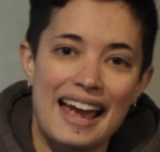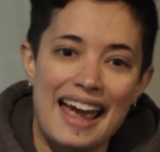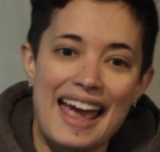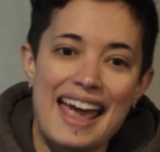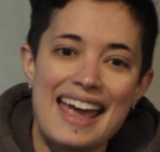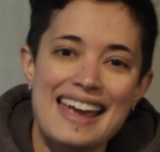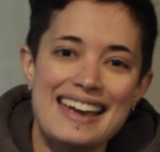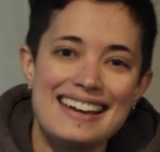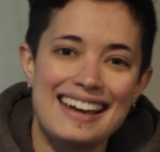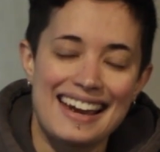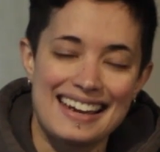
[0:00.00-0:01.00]
A,
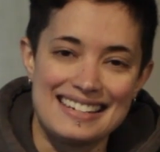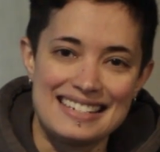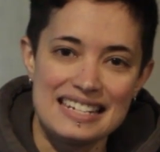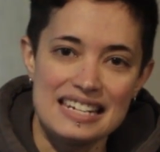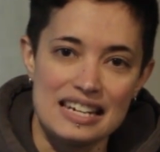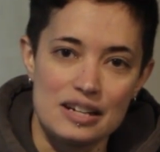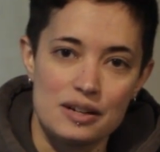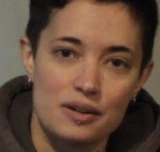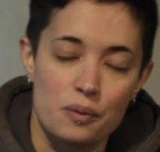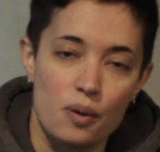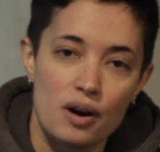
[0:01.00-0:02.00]
and D,
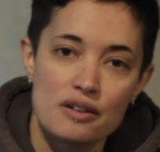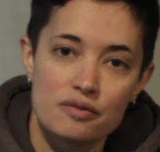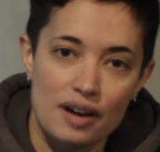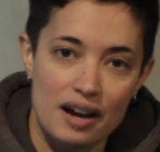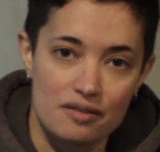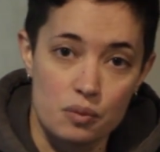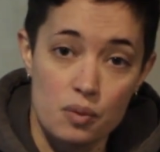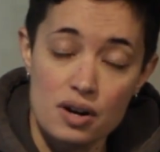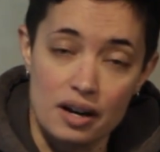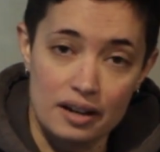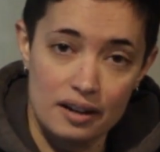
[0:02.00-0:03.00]
1, 5,
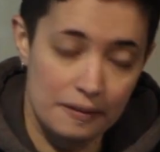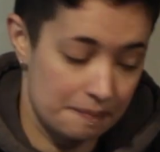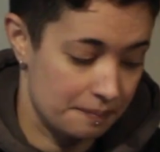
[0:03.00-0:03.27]
1.